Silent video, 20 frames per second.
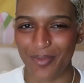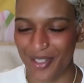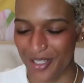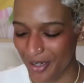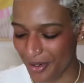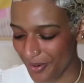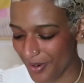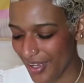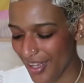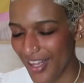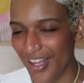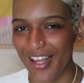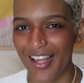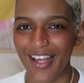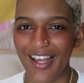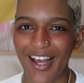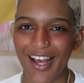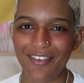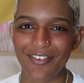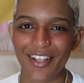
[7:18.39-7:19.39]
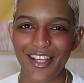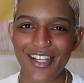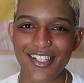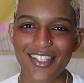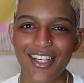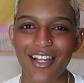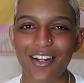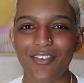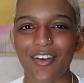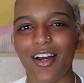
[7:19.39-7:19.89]
So I feel like
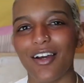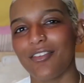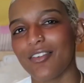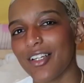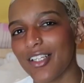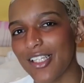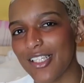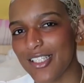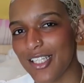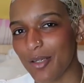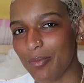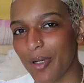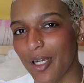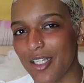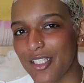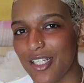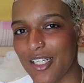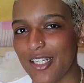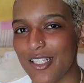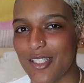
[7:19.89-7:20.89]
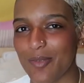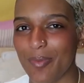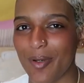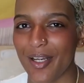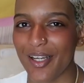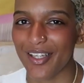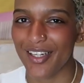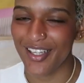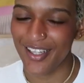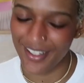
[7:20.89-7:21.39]
it's kind of an unrealistic purchase,
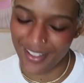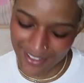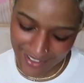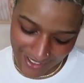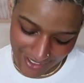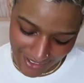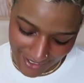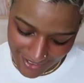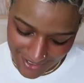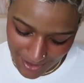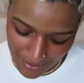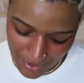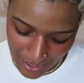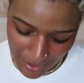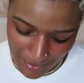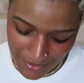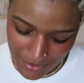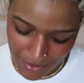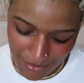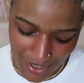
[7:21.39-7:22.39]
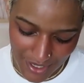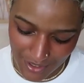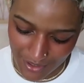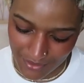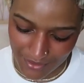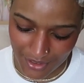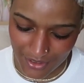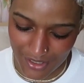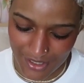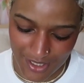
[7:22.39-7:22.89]
but hey, sometimes we make
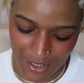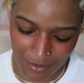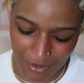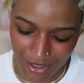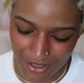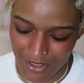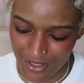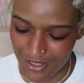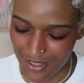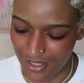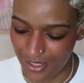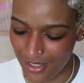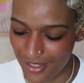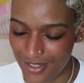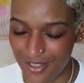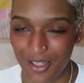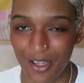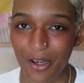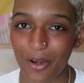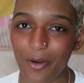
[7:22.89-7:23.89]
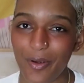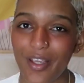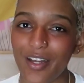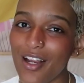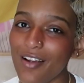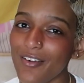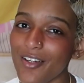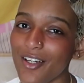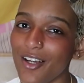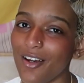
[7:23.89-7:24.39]
unrealistic purchases, so you
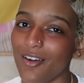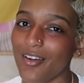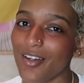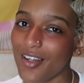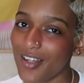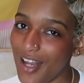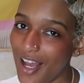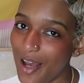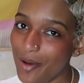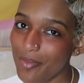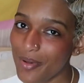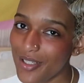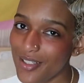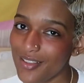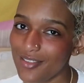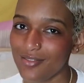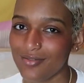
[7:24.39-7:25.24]
never know, it could happen.